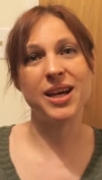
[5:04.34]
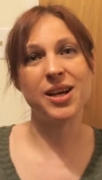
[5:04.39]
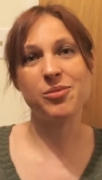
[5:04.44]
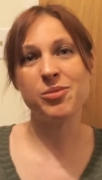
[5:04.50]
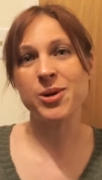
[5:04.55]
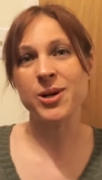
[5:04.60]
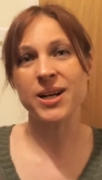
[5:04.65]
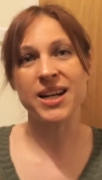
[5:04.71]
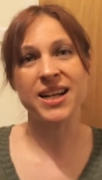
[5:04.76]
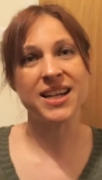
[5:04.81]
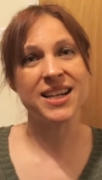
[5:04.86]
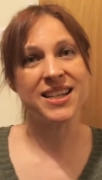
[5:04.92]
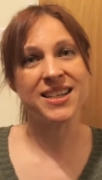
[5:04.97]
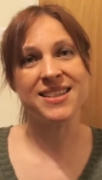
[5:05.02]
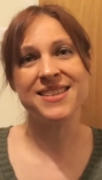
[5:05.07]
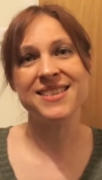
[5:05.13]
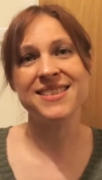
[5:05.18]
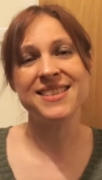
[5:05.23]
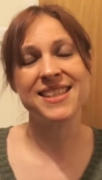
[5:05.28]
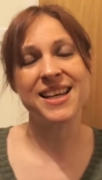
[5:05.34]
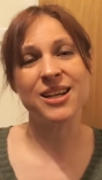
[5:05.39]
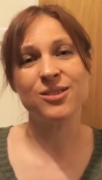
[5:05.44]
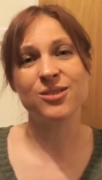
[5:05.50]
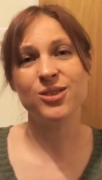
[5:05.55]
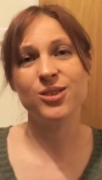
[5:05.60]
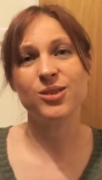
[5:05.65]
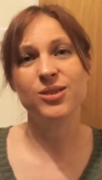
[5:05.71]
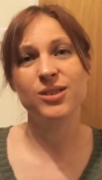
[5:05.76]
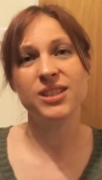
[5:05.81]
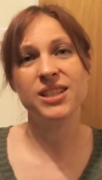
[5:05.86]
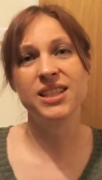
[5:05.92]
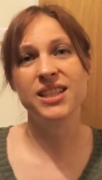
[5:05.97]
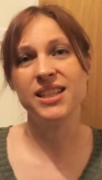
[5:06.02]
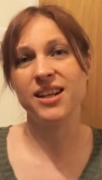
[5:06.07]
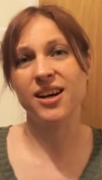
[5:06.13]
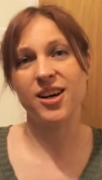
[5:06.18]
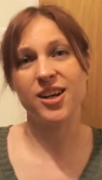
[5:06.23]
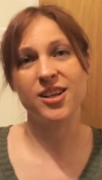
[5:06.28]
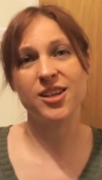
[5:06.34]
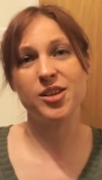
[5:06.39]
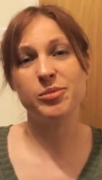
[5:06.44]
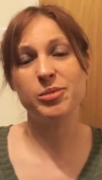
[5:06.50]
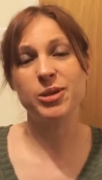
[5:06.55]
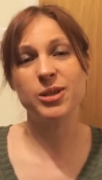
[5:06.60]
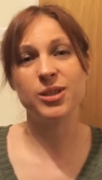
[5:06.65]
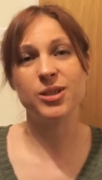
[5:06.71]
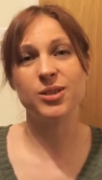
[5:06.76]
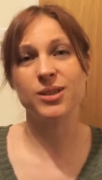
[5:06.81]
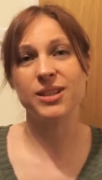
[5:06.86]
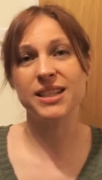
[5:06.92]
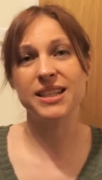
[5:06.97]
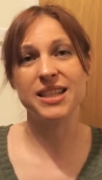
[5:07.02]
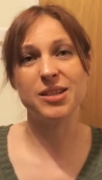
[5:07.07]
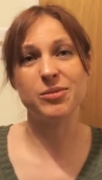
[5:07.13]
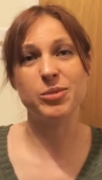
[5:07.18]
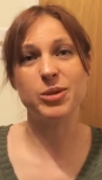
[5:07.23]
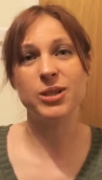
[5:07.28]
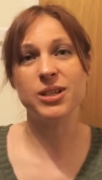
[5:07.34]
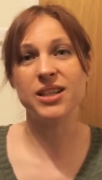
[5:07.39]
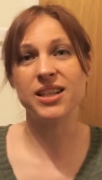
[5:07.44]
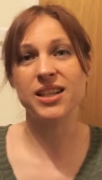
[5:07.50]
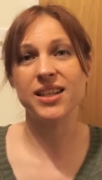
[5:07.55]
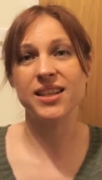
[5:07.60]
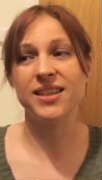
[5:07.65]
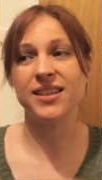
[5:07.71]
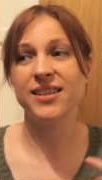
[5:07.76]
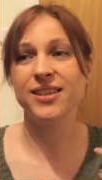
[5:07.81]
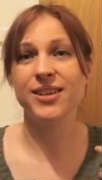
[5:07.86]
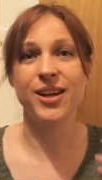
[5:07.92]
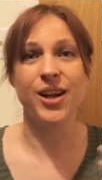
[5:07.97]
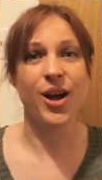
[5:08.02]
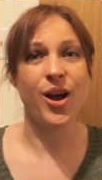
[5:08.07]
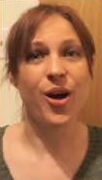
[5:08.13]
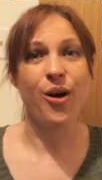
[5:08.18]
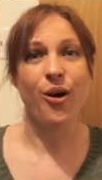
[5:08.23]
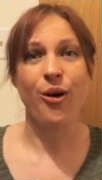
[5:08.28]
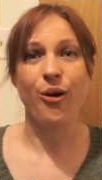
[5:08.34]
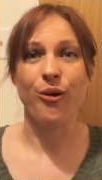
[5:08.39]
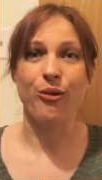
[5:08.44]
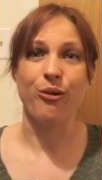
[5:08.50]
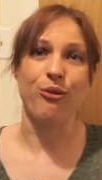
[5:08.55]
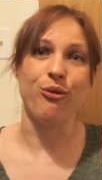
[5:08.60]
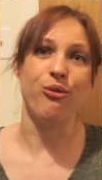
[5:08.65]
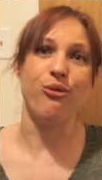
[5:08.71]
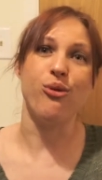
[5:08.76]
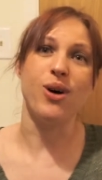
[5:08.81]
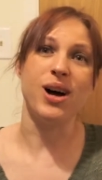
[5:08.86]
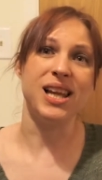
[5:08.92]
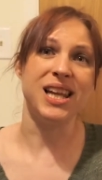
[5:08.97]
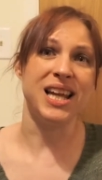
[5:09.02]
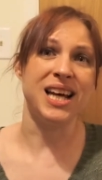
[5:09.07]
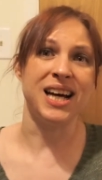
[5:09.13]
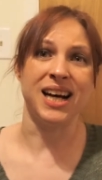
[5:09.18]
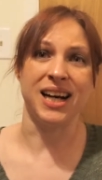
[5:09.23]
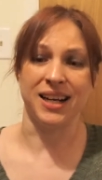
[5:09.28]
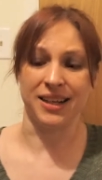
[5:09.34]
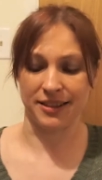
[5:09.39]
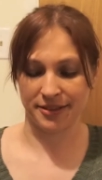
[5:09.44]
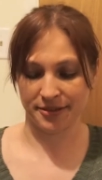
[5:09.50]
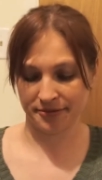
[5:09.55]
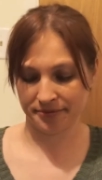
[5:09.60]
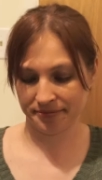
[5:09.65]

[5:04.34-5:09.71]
library and download an audiobook or an ebook, and voila.